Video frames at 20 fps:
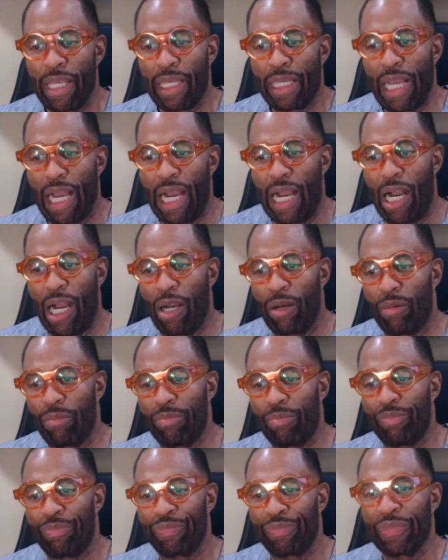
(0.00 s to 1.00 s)

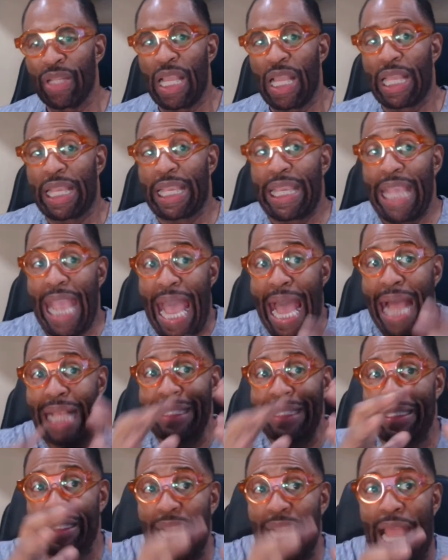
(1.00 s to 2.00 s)
um,
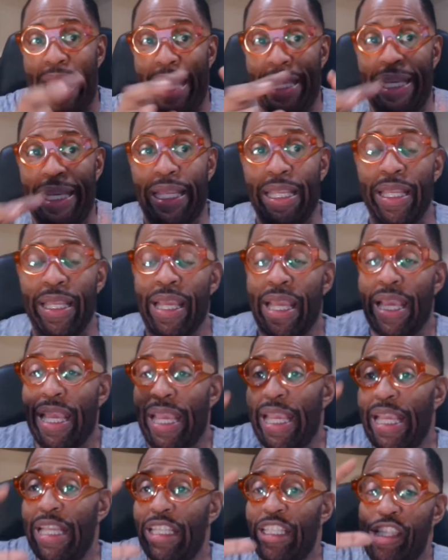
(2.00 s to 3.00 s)
Gaslighting
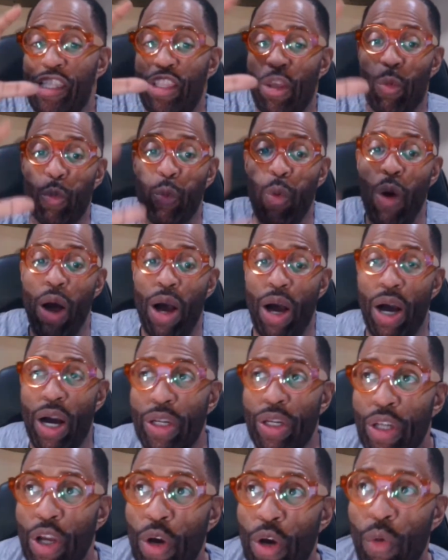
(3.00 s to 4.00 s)
is the one
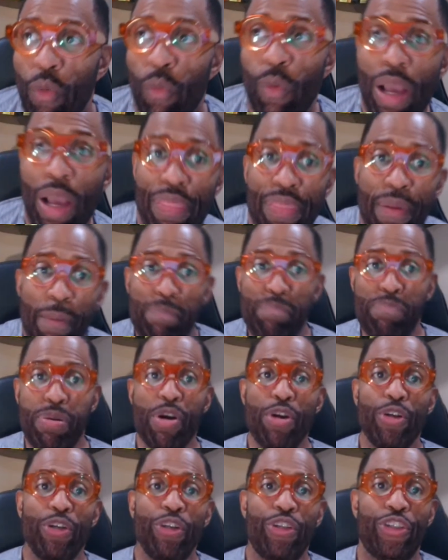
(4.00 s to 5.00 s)
where the
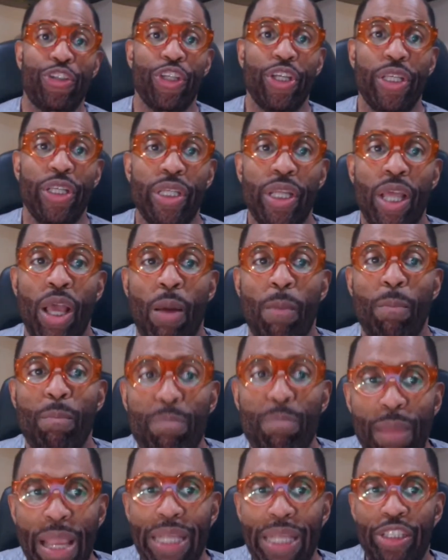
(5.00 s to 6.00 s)
person
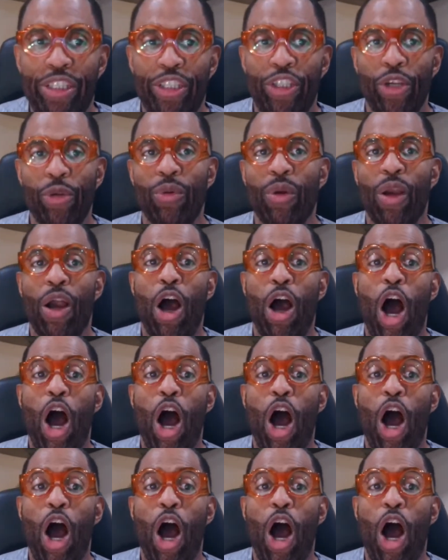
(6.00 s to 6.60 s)
makes you,